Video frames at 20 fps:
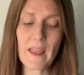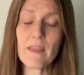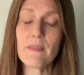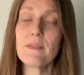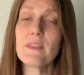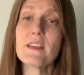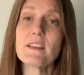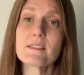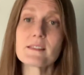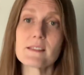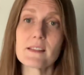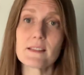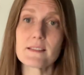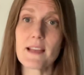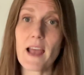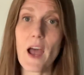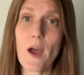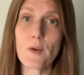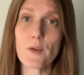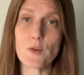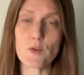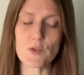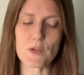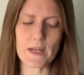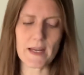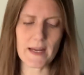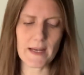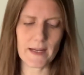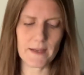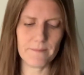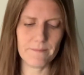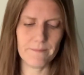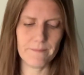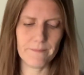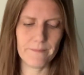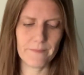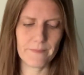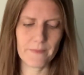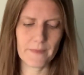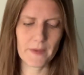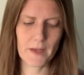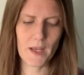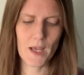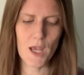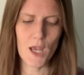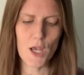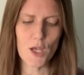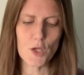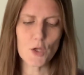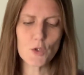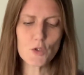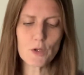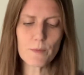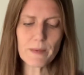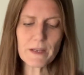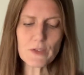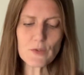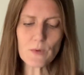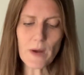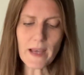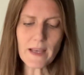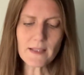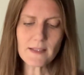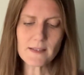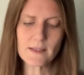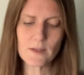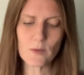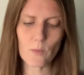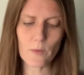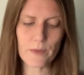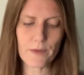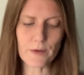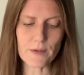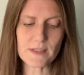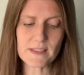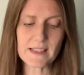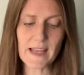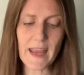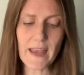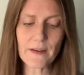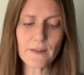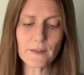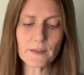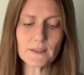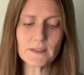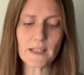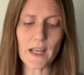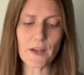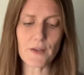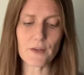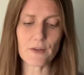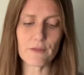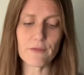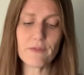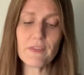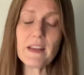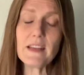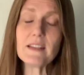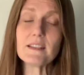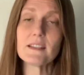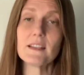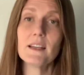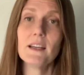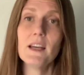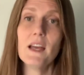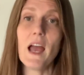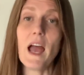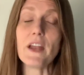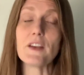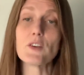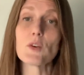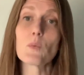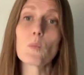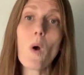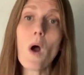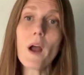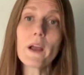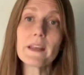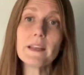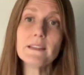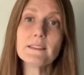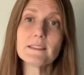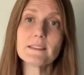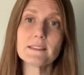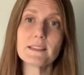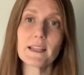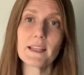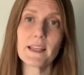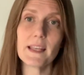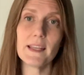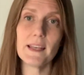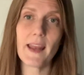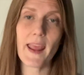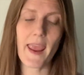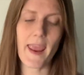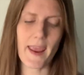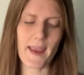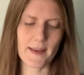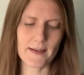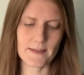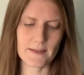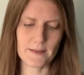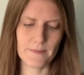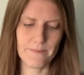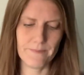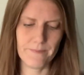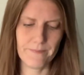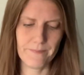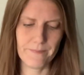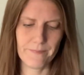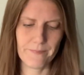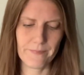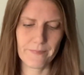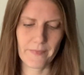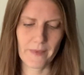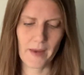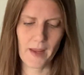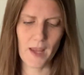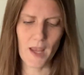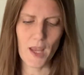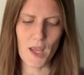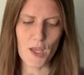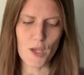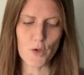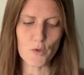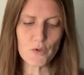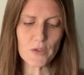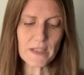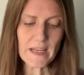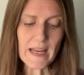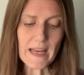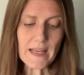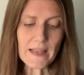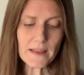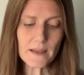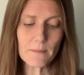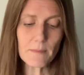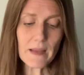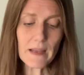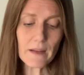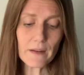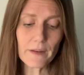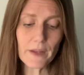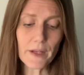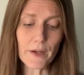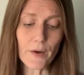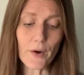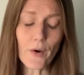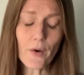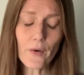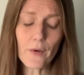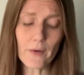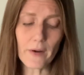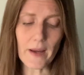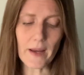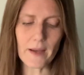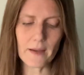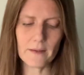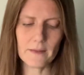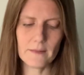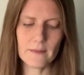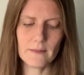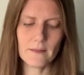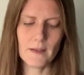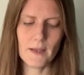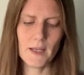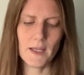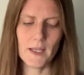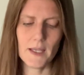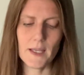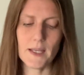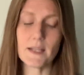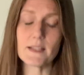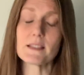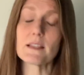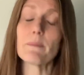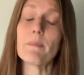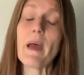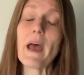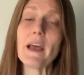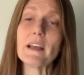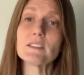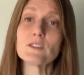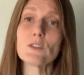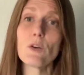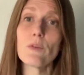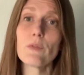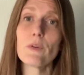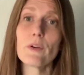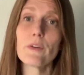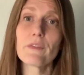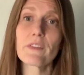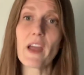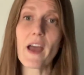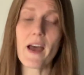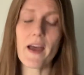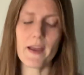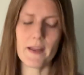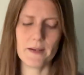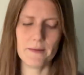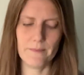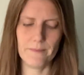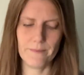This is how you should eat it. You should be dressed with your sandals on your feet and your walking stick in hand. You should eat the meal in a hurry. It is the Passover of God.